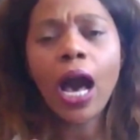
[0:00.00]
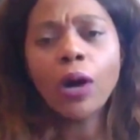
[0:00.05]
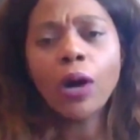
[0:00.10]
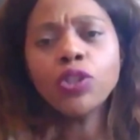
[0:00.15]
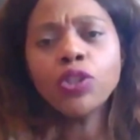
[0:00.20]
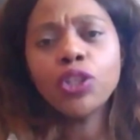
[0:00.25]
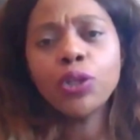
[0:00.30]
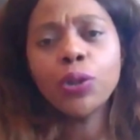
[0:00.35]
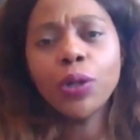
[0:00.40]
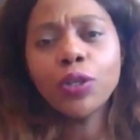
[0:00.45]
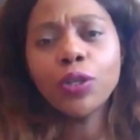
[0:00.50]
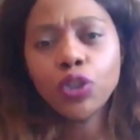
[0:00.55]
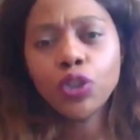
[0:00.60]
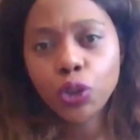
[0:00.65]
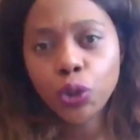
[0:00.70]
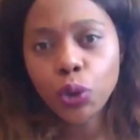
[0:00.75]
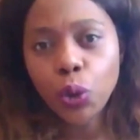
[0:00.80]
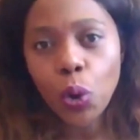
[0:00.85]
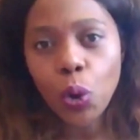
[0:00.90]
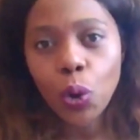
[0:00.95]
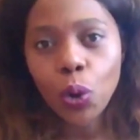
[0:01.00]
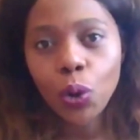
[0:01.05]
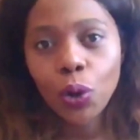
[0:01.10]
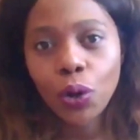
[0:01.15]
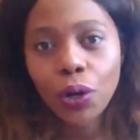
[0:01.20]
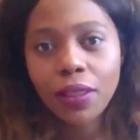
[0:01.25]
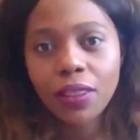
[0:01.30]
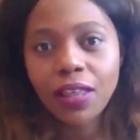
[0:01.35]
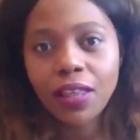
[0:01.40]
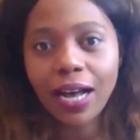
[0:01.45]
How do you
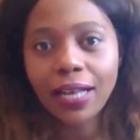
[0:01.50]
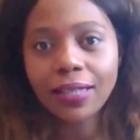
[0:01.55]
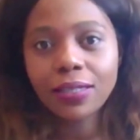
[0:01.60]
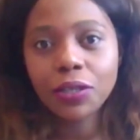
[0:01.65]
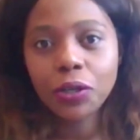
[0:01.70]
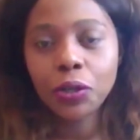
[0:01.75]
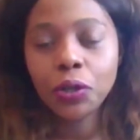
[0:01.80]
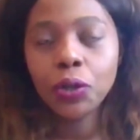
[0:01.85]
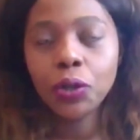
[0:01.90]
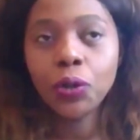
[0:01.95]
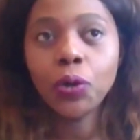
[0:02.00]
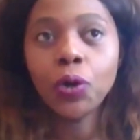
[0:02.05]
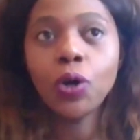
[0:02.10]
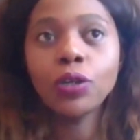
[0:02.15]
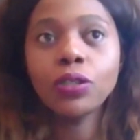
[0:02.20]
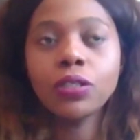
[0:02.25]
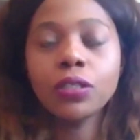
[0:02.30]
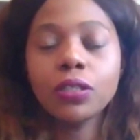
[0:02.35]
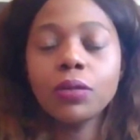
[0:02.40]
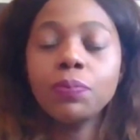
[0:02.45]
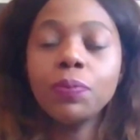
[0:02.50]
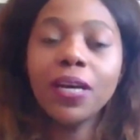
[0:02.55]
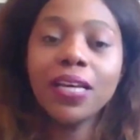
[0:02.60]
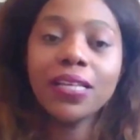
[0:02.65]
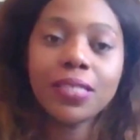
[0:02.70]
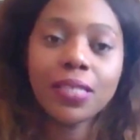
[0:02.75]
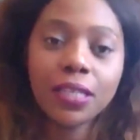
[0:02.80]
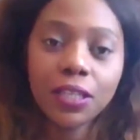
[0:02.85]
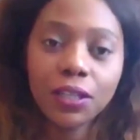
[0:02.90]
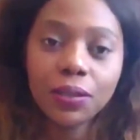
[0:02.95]
ensure that you're not
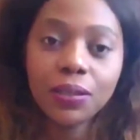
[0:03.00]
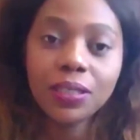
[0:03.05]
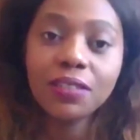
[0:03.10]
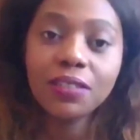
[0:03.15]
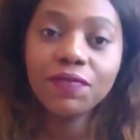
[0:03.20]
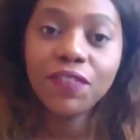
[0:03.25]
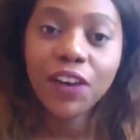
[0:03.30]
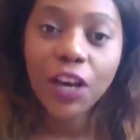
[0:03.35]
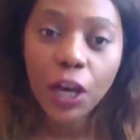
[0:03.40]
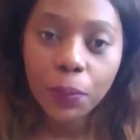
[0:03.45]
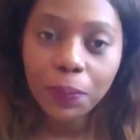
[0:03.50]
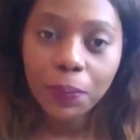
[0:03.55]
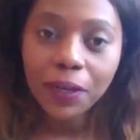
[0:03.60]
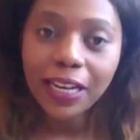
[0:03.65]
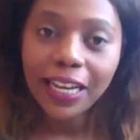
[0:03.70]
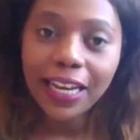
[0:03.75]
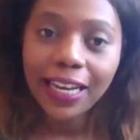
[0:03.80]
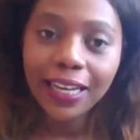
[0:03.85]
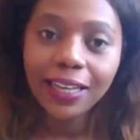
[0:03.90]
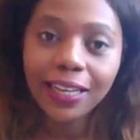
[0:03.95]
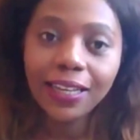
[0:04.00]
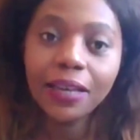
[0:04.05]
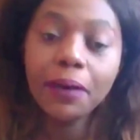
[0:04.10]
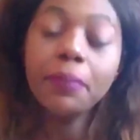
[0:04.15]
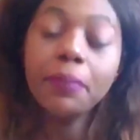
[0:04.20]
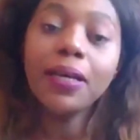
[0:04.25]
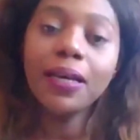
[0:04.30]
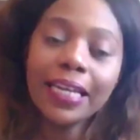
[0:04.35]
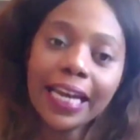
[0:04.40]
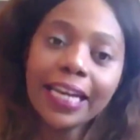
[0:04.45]
persecuted verbally
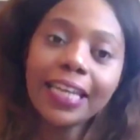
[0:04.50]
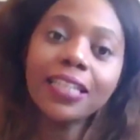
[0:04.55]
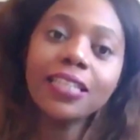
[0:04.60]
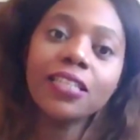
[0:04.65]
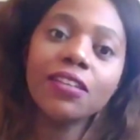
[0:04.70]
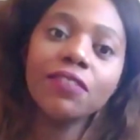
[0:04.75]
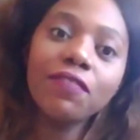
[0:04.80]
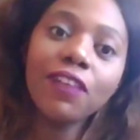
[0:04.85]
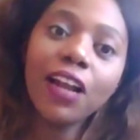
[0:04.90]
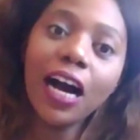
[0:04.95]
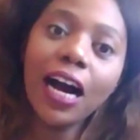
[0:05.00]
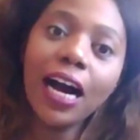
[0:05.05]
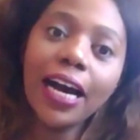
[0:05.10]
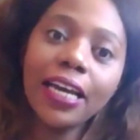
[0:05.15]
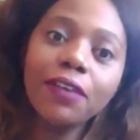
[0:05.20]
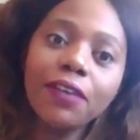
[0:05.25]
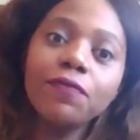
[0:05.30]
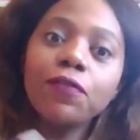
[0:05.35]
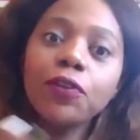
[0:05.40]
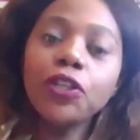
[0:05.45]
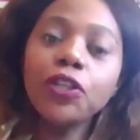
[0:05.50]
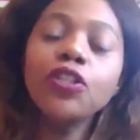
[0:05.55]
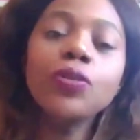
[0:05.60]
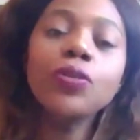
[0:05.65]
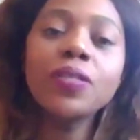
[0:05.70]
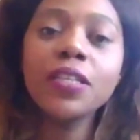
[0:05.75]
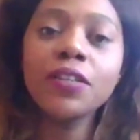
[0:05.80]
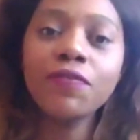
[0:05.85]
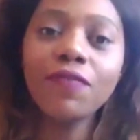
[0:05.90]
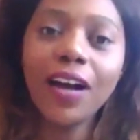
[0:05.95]
in a negative light for
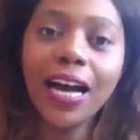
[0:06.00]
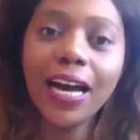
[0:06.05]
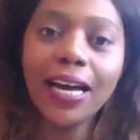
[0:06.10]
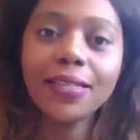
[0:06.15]
using